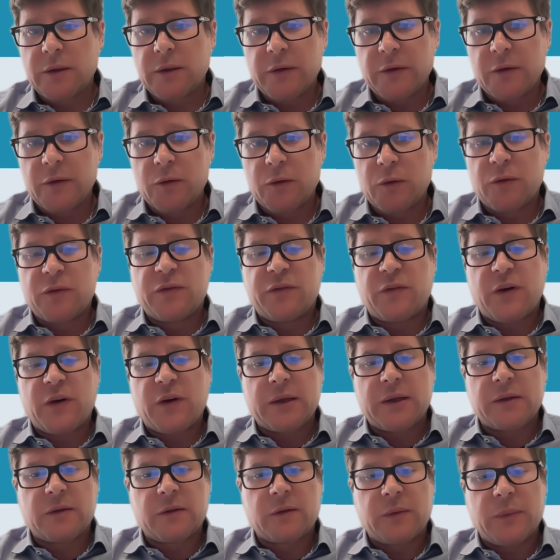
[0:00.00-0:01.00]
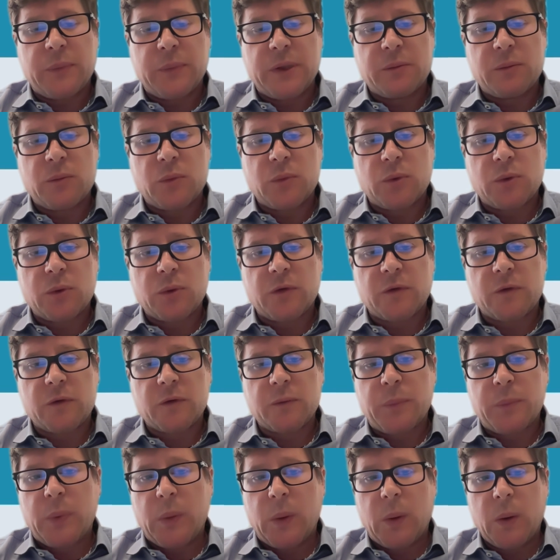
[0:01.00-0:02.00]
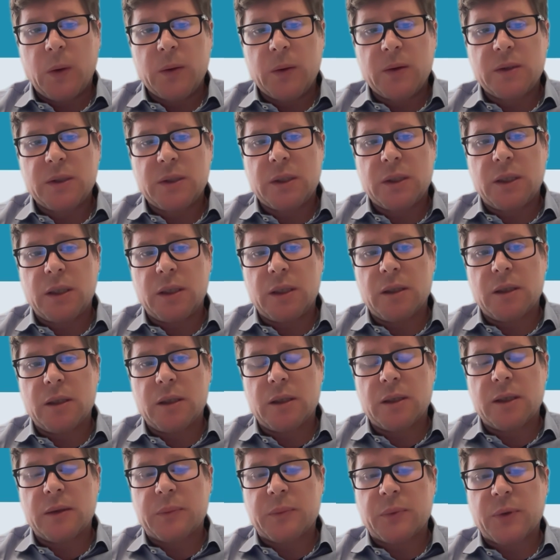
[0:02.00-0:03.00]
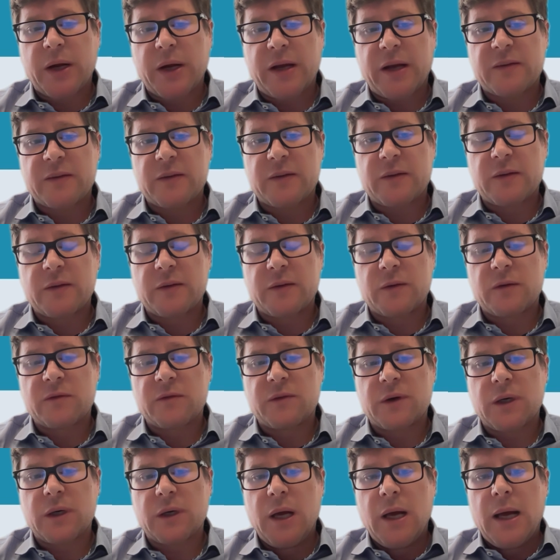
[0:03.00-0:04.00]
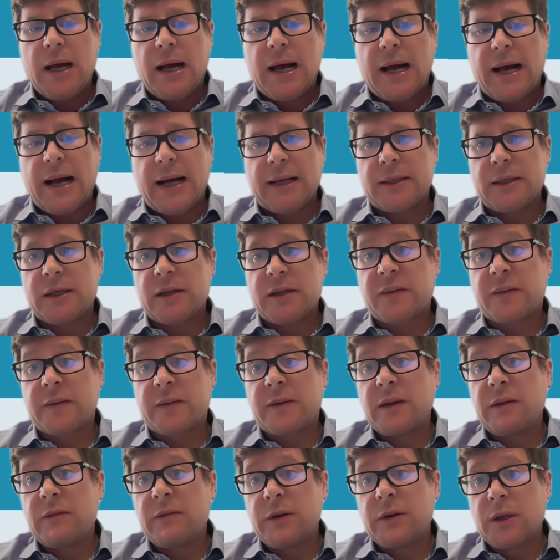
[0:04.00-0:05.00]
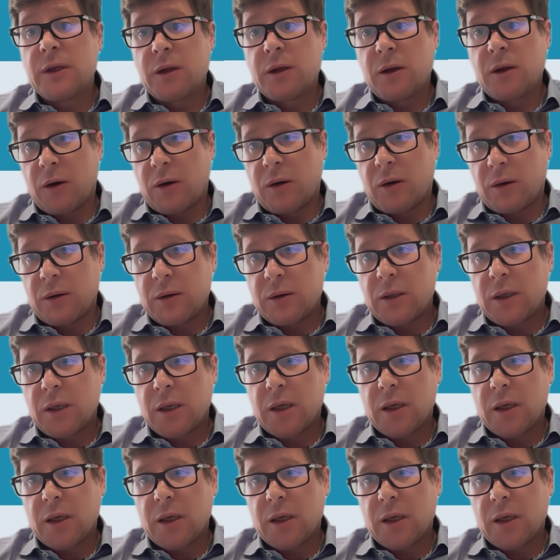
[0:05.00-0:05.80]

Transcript: this could find a bit more support in the presence of other civil law